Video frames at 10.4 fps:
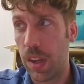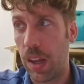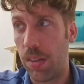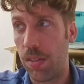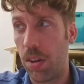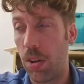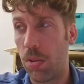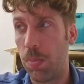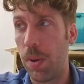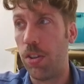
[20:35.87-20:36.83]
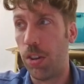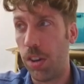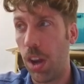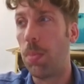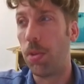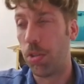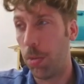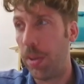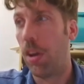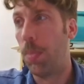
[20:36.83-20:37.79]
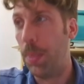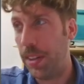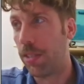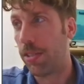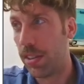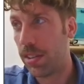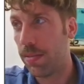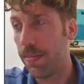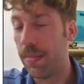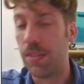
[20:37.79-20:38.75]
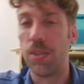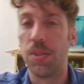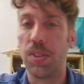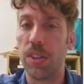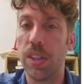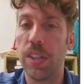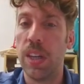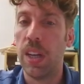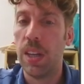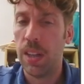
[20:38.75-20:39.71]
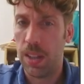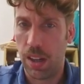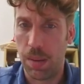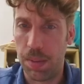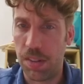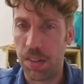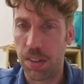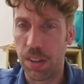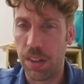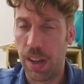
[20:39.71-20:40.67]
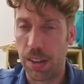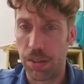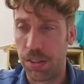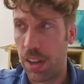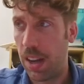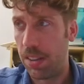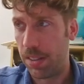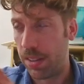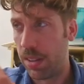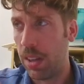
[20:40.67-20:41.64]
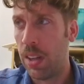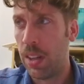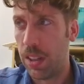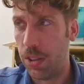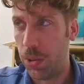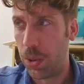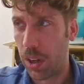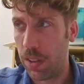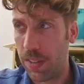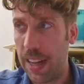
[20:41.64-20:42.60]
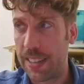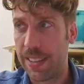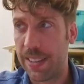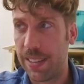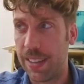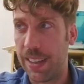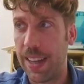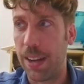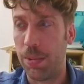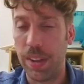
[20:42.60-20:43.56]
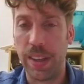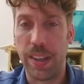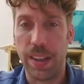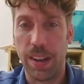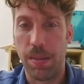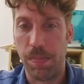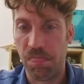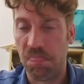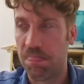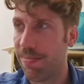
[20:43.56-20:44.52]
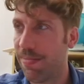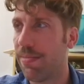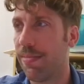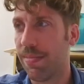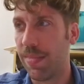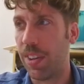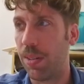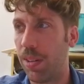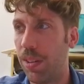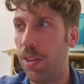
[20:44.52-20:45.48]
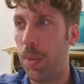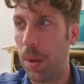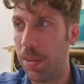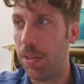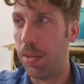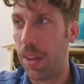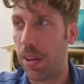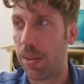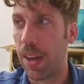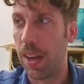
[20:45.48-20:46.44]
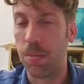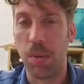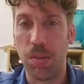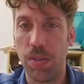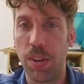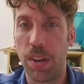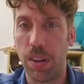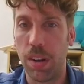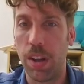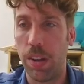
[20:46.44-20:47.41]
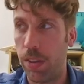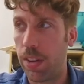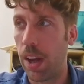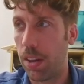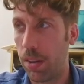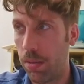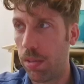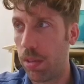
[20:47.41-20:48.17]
so, but your numbers will all be different. And so it's a good, this is a good exercise in doing all of that. And that really, you know, you'll be able to do that okay. Once you've done, if you've gotten